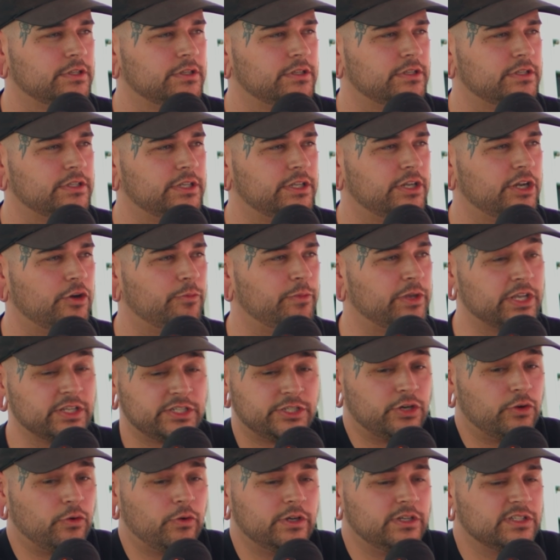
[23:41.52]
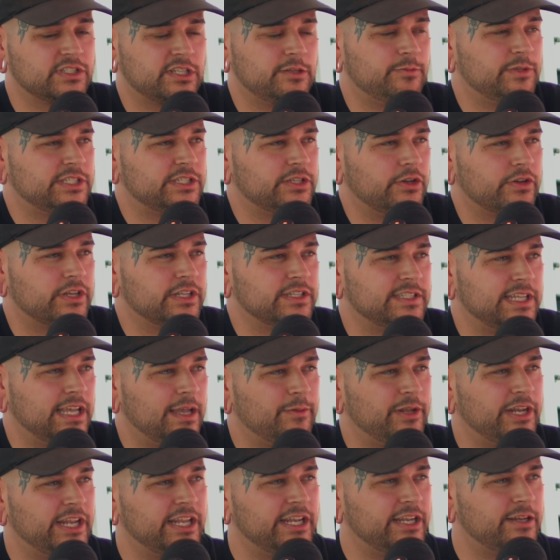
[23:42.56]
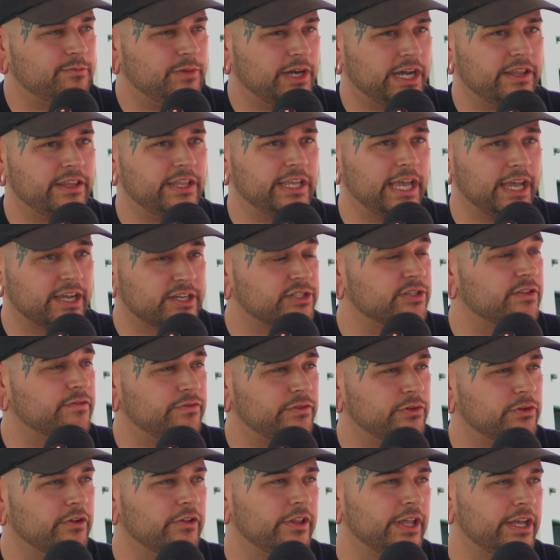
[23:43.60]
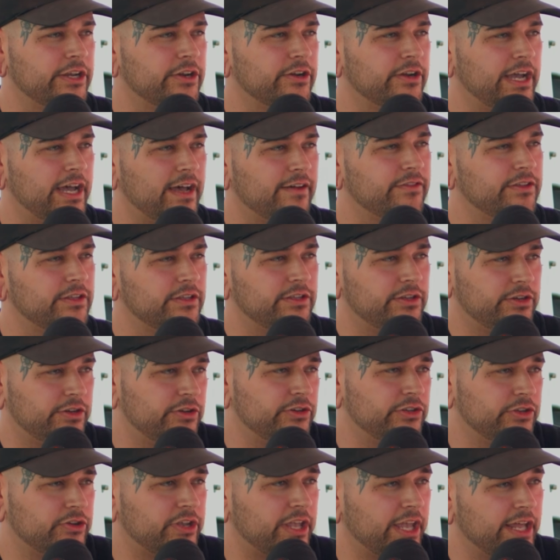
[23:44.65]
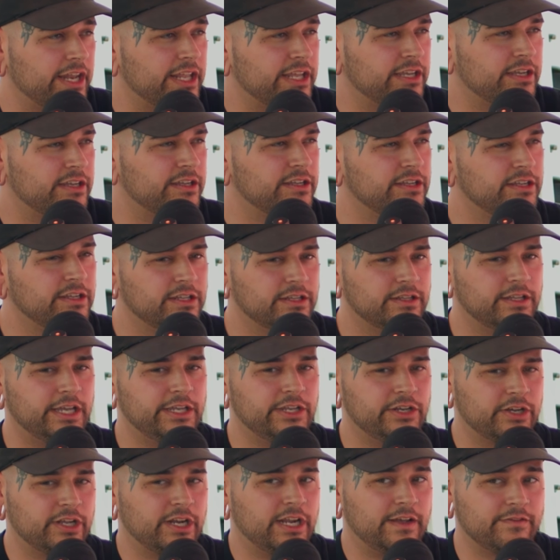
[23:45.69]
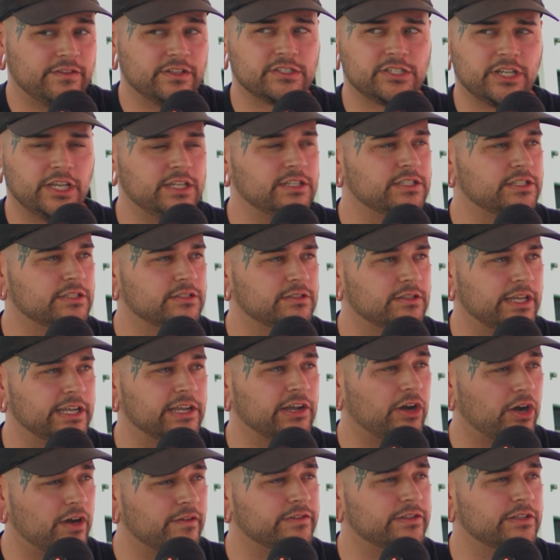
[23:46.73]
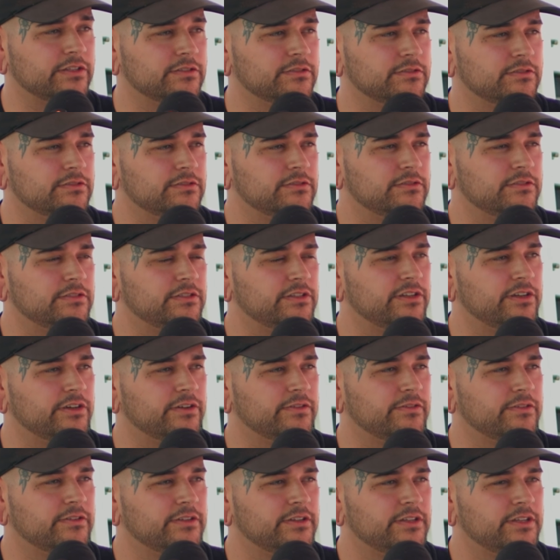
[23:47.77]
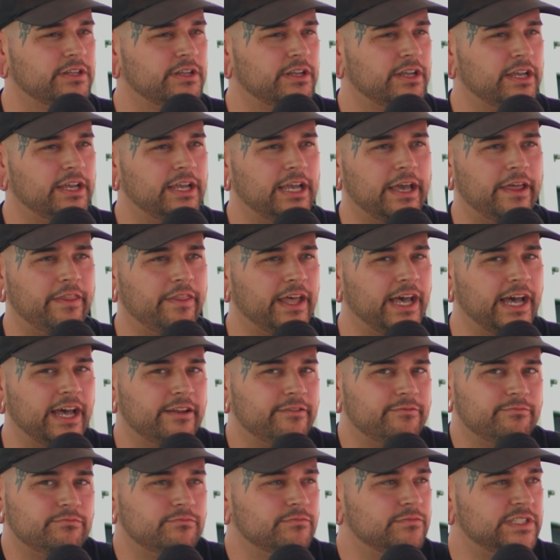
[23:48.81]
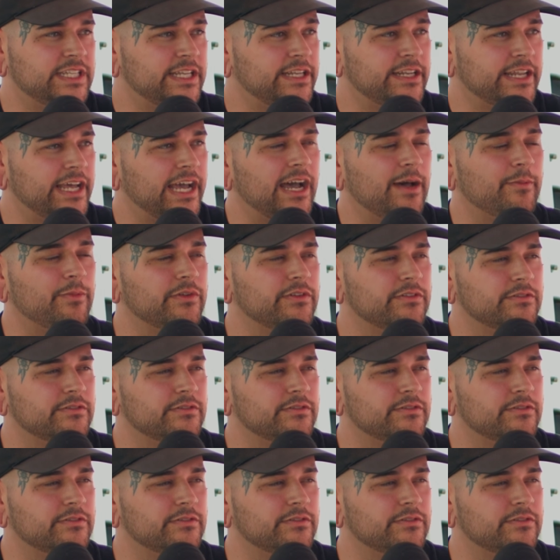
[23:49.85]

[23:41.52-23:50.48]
You know, because your oil is gonna be so contaminated by the extra fuel that you're getting, that you're gonna have to change it like often, you know? And that didn't happen.